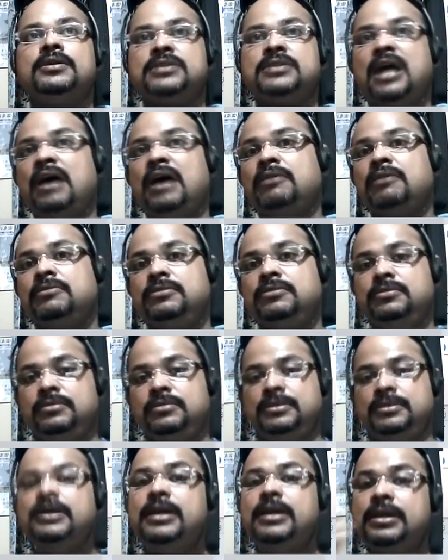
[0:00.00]
So
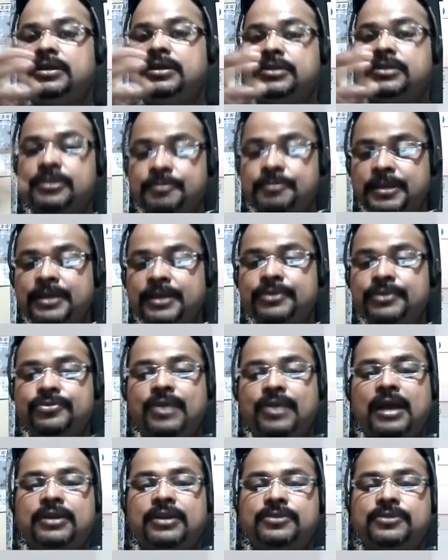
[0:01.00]
he's been
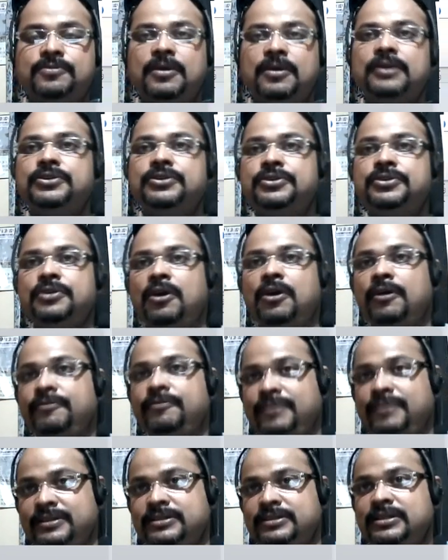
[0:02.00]
transferred to your
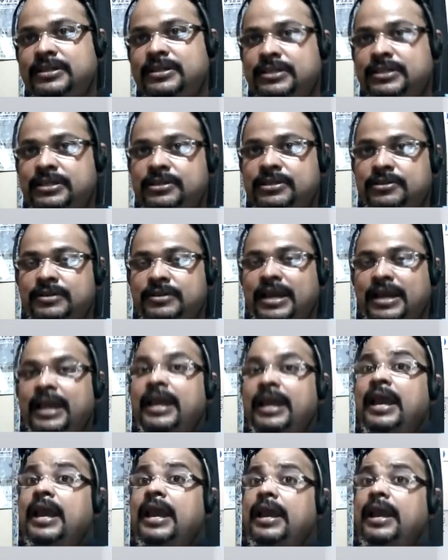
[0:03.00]
facility
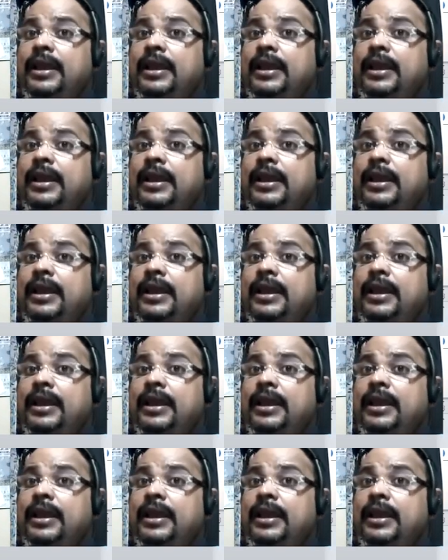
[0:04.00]
today.